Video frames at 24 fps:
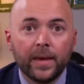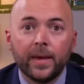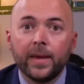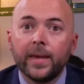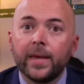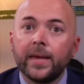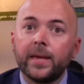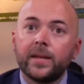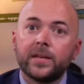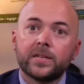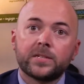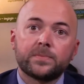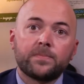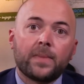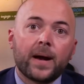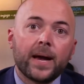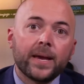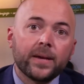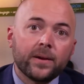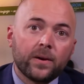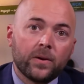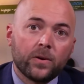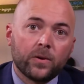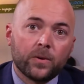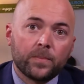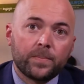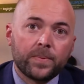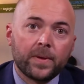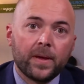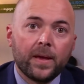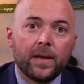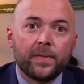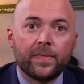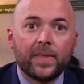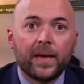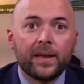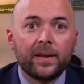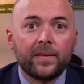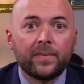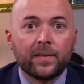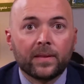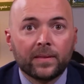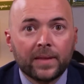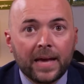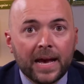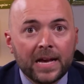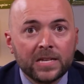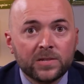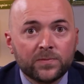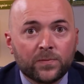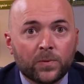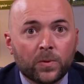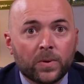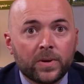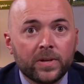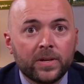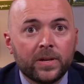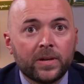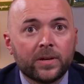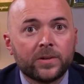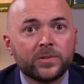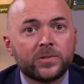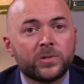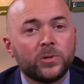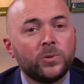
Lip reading: It is my hope that in the last 4 years,